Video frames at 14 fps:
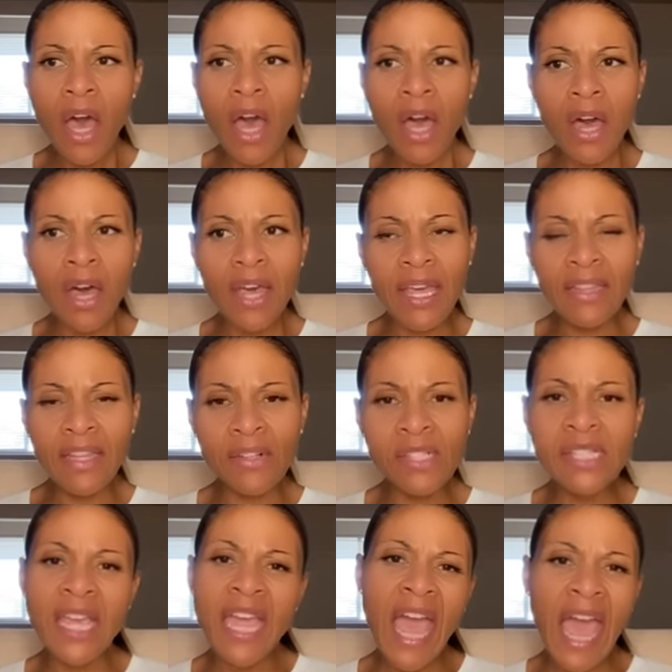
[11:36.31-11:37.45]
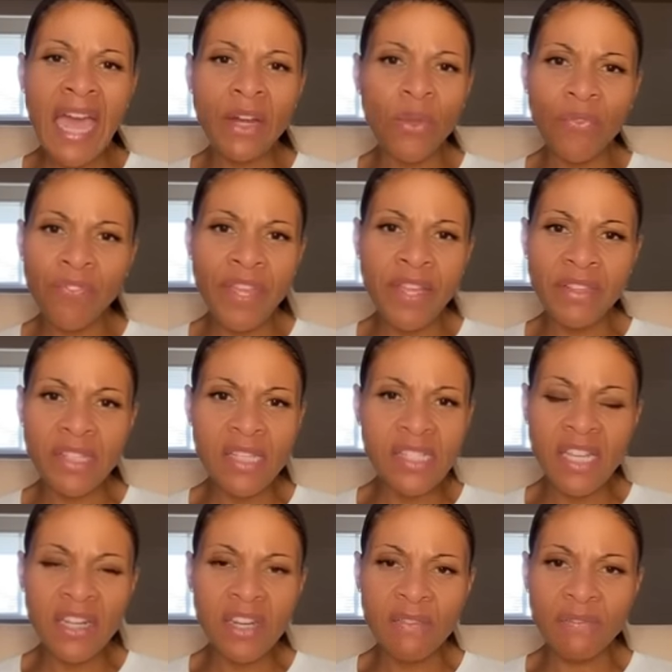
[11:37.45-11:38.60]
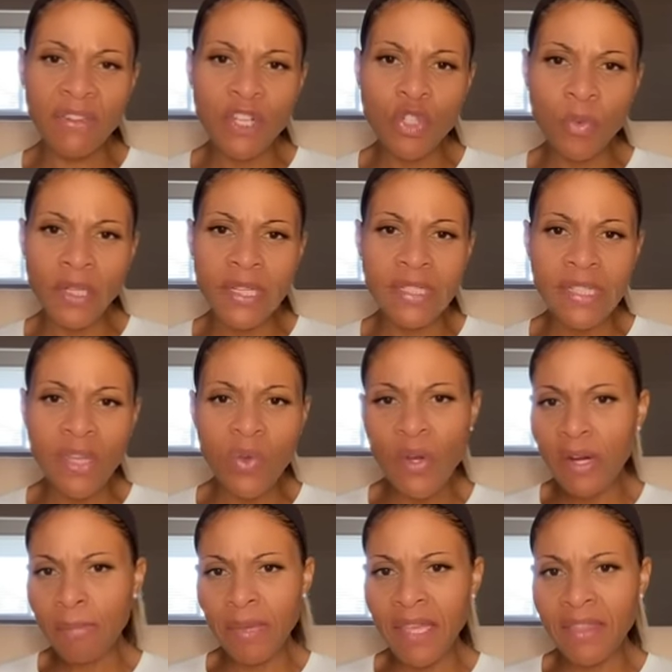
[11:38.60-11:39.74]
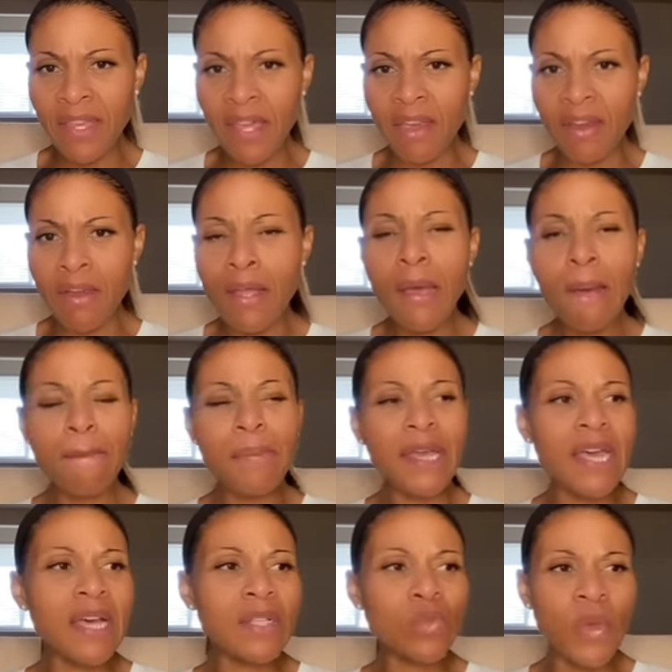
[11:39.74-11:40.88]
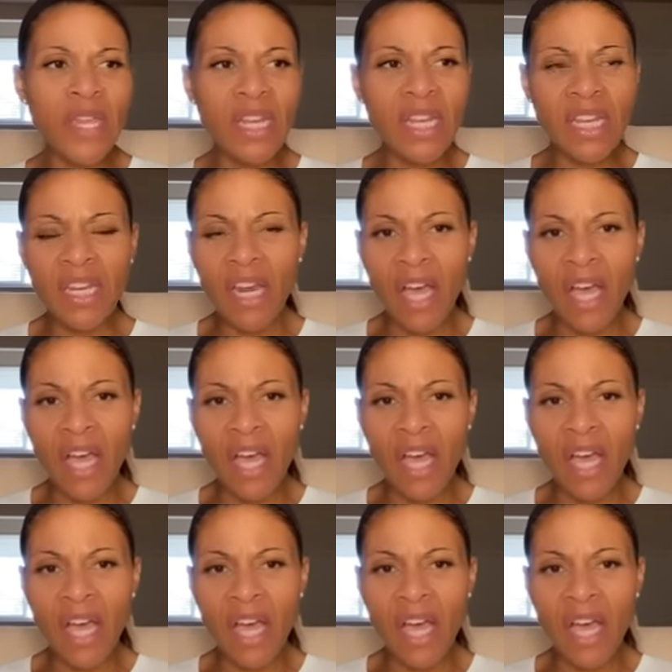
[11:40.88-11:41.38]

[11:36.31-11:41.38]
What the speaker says: and they're saying, I don't think this individual is going to be there because we didn't,